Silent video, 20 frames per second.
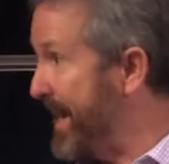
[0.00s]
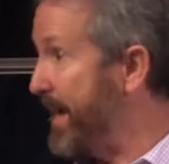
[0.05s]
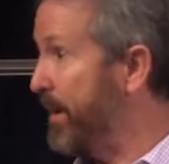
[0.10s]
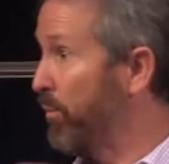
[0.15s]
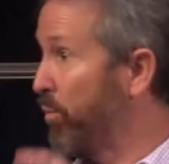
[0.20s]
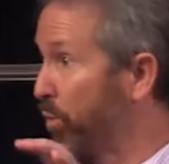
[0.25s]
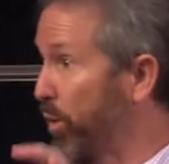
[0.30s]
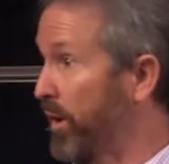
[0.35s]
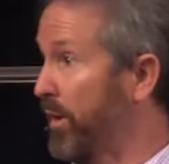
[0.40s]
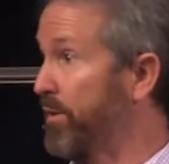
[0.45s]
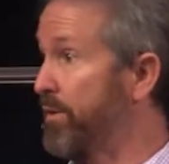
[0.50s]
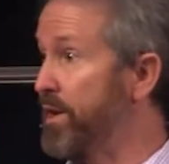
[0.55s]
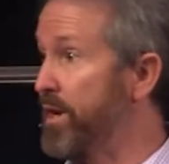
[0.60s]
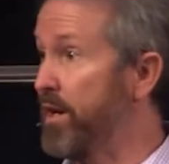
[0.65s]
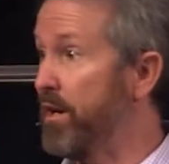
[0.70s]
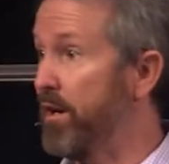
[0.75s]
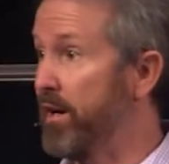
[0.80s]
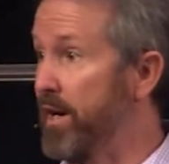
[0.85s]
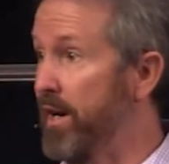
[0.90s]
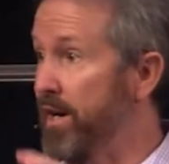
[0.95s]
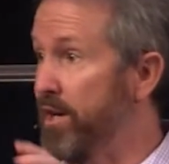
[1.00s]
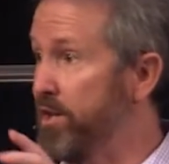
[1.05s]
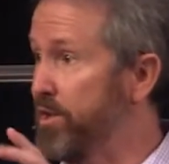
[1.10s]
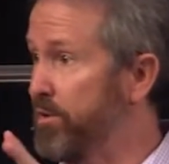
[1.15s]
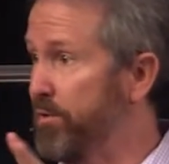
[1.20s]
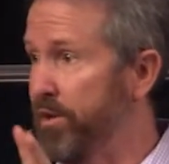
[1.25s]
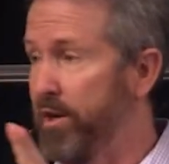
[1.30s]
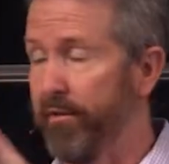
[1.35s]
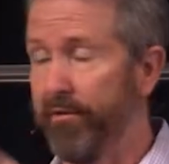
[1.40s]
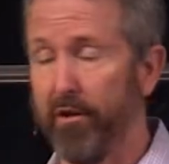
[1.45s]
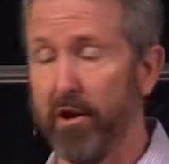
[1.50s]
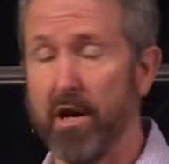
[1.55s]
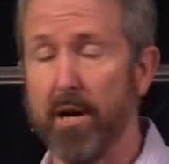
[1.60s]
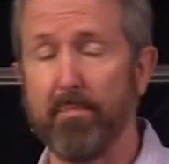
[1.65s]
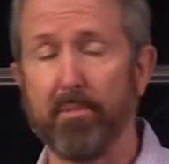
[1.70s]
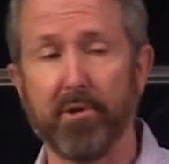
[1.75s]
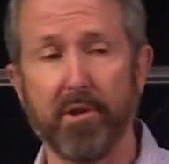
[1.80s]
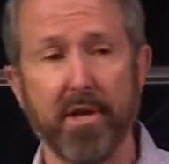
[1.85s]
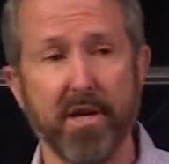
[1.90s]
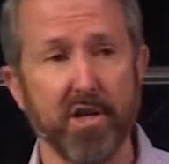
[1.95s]
a work there and just there for a
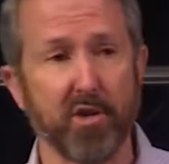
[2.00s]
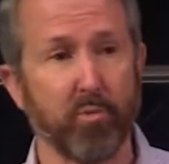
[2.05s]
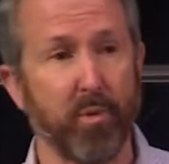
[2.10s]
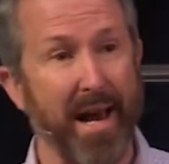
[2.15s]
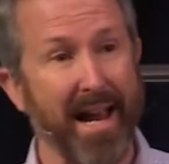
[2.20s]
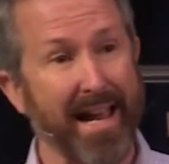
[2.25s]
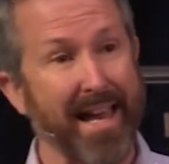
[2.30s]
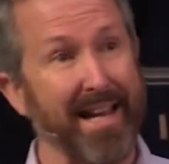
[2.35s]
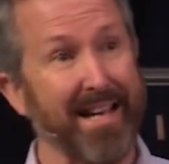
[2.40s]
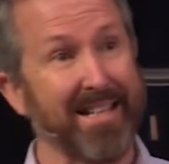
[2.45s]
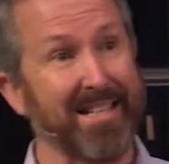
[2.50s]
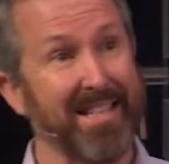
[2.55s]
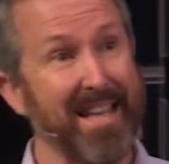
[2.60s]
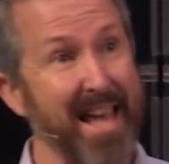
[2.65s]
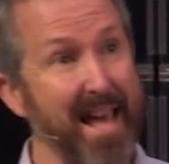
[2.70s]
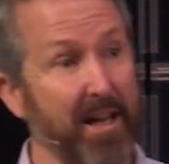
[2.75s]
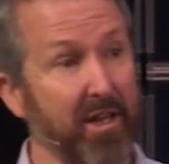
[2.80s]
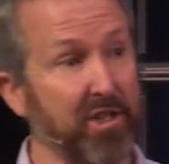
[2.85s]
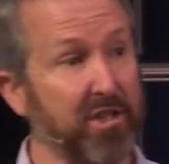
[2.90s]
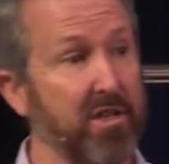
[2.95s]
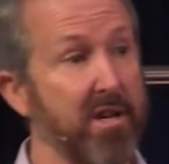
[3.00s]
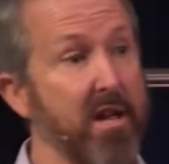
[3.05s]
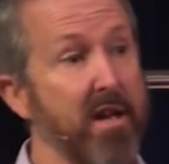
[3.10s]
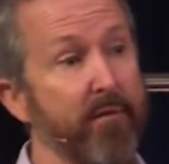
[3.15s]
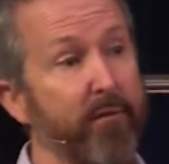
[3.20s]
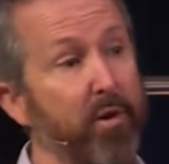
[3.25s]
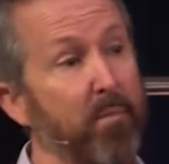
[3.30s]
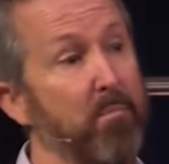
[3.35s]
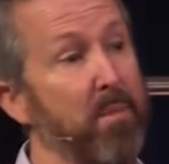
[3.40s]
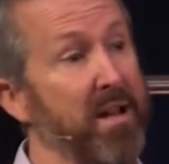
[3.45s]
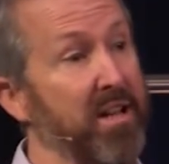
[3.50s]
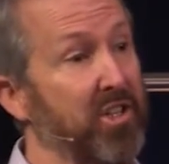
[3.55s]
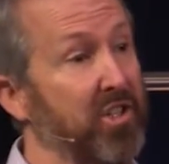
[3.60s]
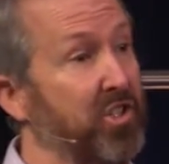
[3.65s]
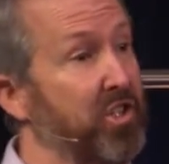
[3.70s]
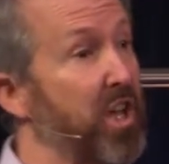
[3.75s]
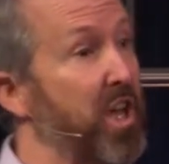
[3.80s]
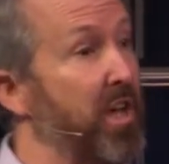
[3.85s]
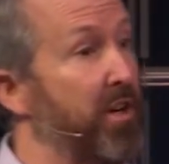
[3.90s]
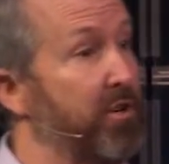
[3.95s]
couple of days when I got a text from my
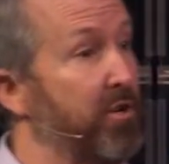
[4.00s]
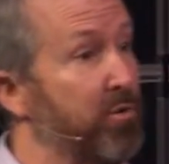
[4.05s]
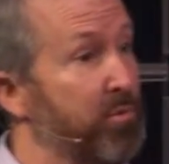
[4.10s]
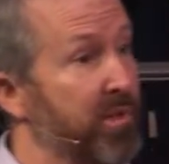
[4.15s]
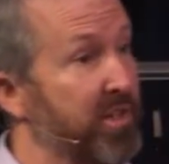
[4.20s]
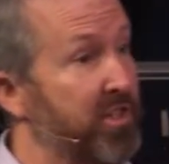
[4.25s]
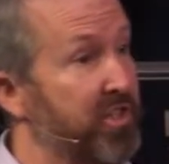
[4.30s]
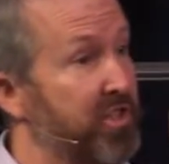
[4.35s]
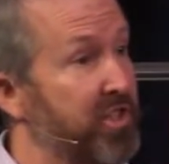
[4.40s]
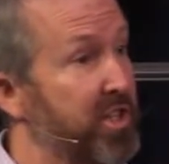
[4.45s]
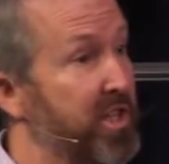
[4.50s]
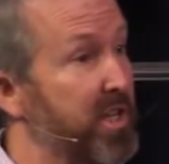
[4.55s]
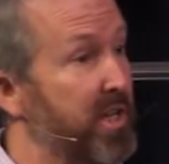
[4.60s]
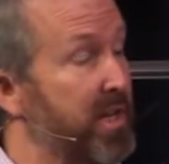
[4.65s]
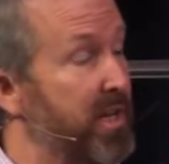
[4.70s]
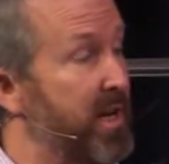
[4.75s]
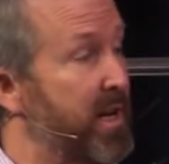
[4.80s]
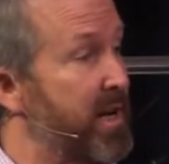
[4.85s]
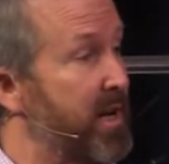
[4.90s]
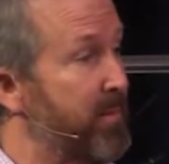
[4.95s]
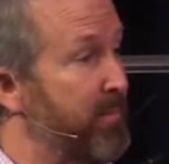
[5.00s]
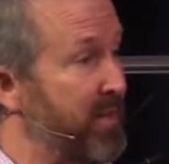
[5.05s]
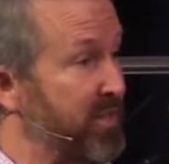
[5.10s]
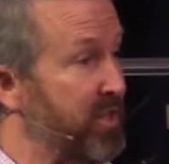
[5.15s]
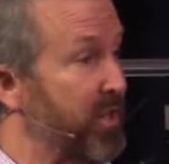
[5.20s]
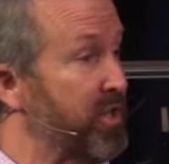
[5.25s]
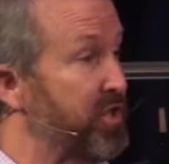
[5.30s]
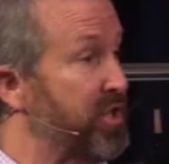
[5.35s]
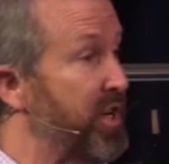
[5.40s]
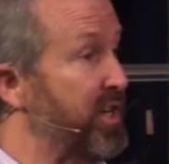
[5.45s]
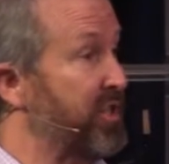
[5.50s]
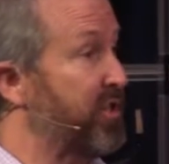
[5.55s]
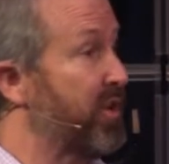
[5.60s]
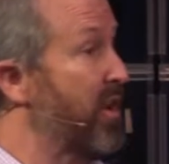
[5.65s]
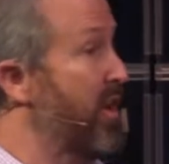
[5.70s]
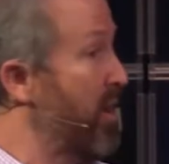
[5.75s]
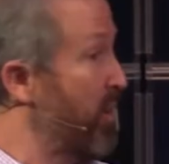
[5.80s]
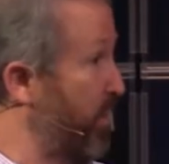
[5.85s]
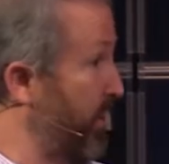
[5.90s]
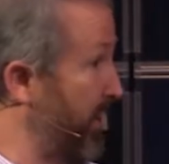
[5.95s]
son who had seen, my son Chase,
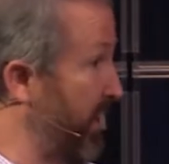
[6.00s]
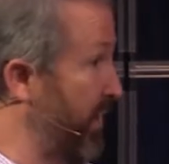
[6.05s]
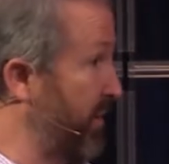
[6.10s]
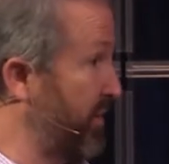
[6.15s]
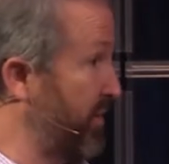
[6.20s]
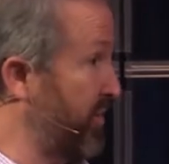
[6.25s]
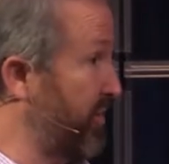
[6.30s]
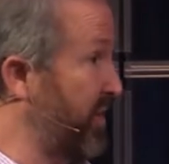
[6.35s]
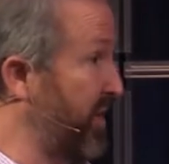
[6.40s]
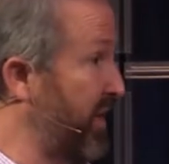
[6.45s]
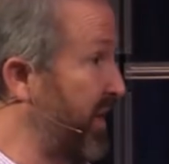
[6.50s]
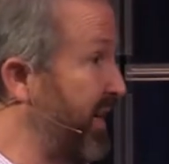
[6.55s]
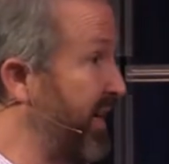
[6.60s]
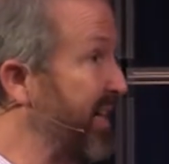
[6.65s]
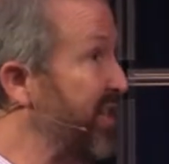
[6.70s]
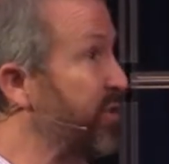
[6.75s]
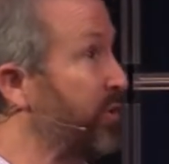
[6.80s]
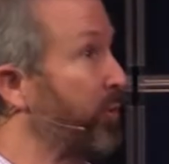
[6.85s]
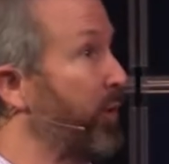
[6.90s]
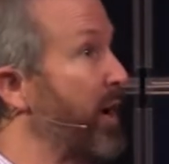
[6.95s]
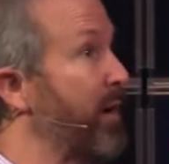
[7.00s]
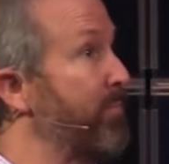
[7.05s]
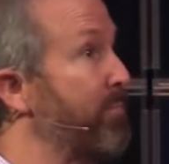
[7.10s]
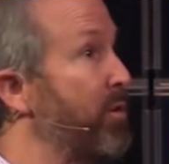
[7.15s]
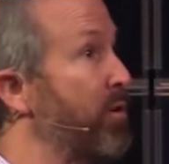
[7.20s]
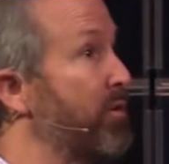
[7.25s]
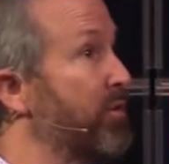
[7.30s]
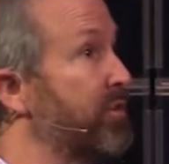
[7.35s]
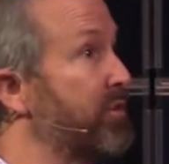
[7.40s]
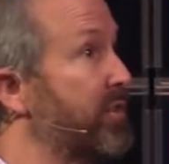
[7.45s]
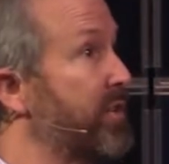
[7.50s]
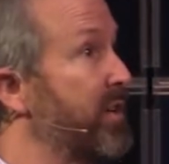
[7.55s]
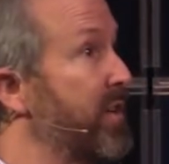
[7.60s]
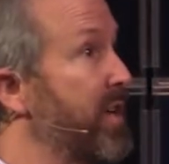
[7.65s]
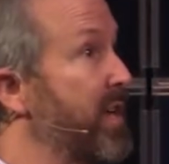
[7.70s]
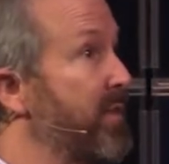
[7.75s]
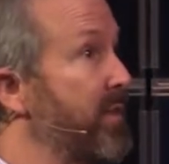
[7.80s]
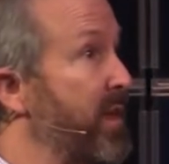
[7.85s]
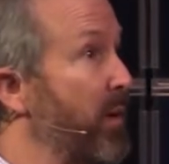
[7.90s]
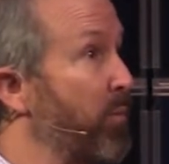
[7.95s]
who had seen an Instagram
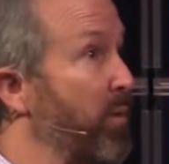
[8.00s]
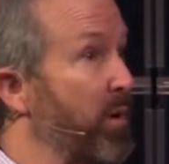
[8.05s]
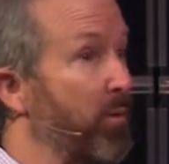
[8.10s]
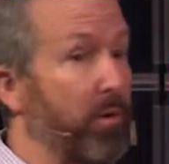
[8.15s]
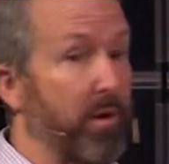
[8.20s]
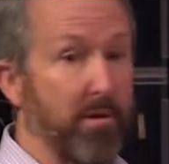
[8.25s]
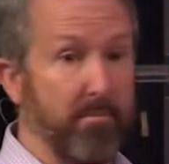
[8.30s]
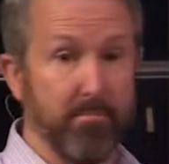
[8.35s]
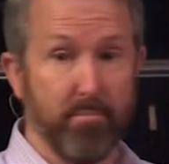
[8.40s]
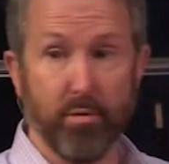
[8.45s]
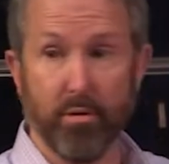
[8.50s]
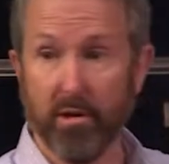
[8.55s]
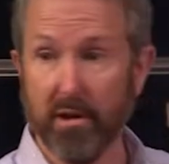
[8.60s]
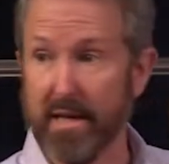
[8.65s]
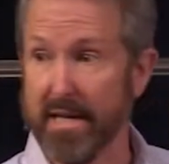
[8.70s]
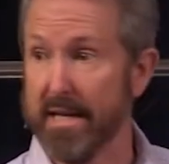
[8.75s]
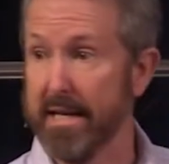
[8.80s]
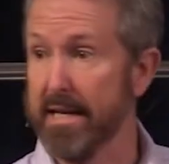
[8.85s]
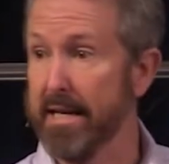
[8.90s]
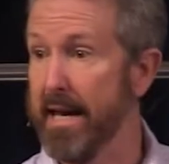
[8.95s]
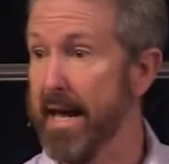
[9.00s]
post that we were in Berlin.